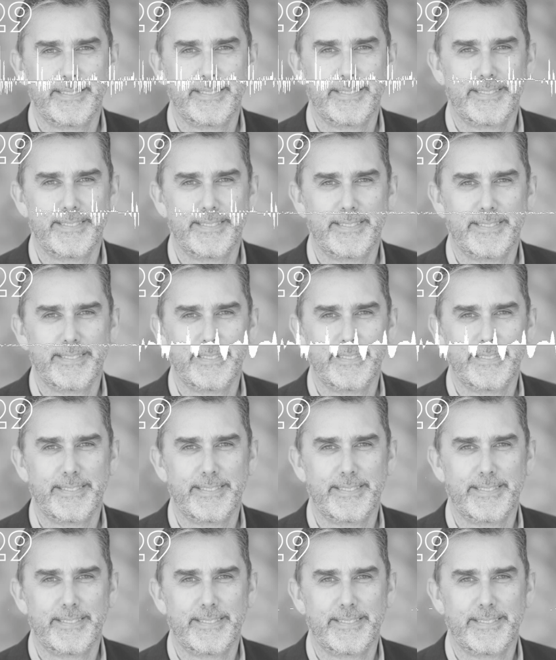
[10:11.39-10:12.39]
I
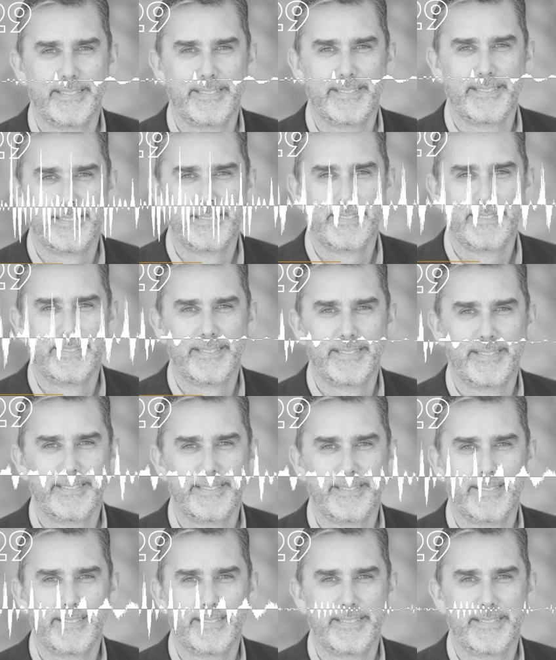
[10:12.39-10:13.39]
think for me at
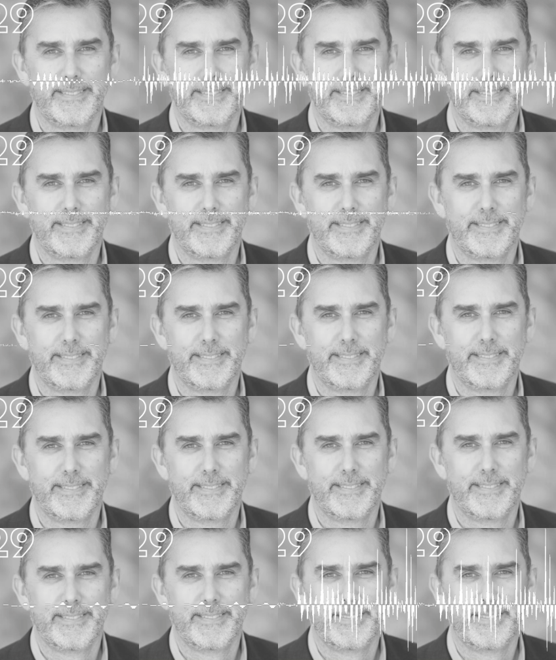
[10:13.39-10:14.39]
least, I've
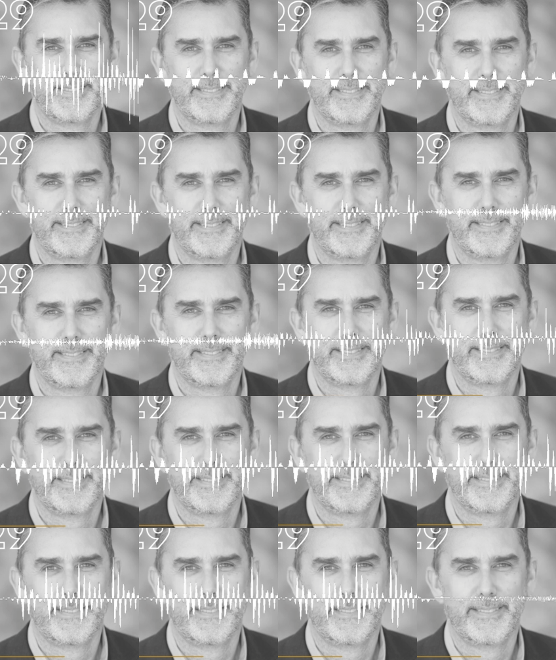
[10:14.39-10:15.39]
done also a
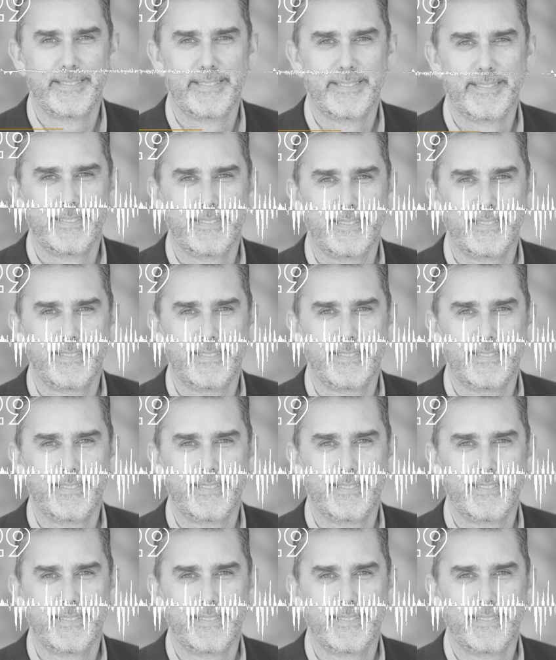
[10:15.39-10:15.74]
lot of